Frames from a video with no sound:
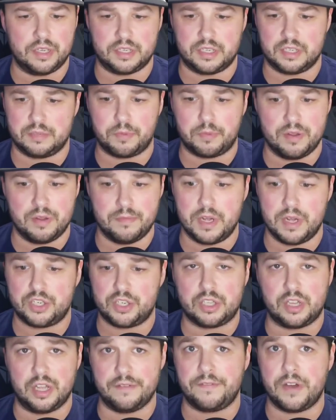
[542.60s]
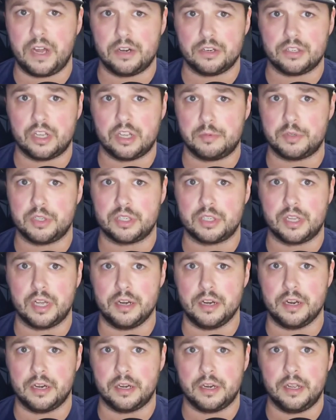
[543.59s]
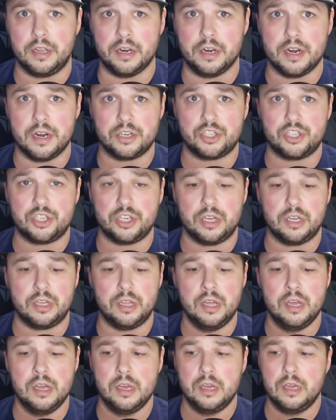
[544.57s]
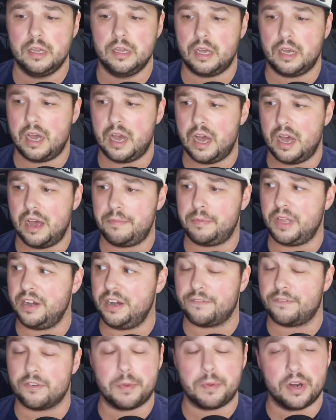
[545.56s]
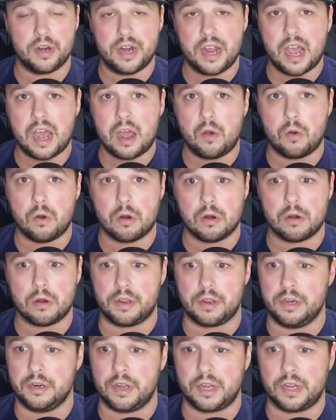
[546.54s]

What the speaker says: is pretty much ClayFighter Sculptor's Cut in a nutshell. I played it for about an hour.